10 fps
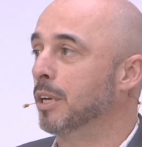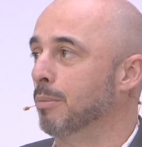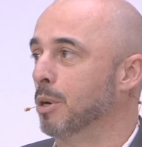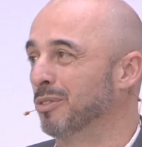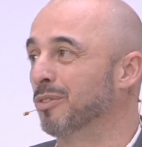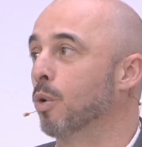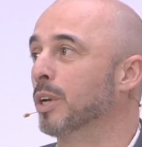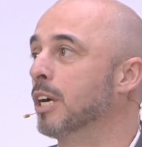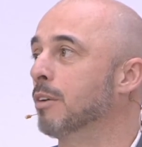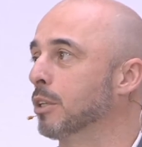about 4
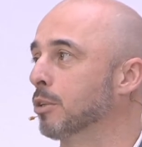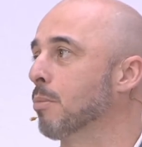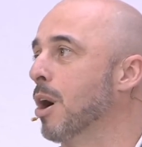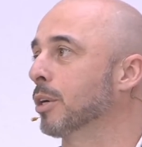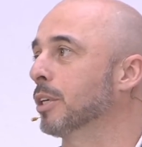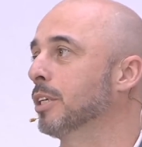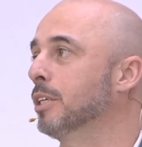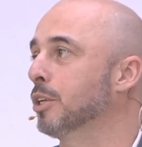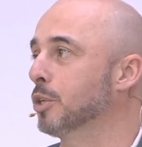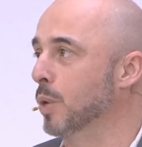gigawatt market
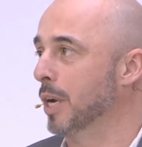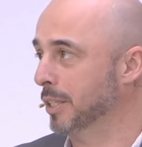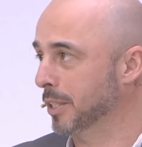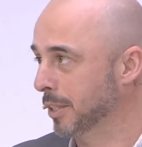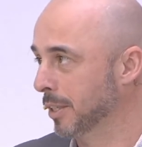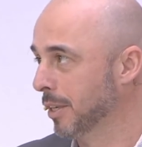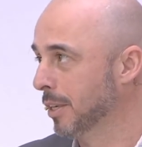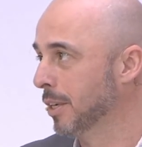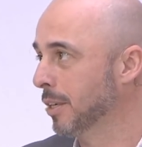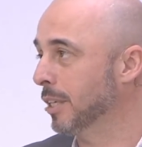in the US
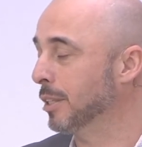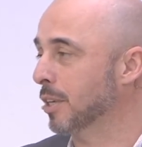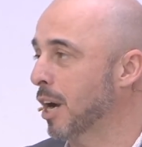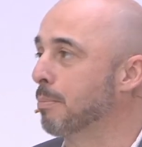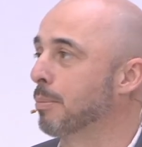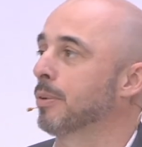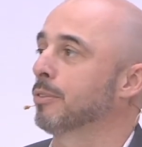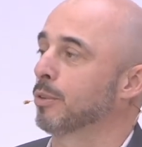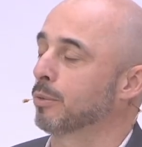that is up for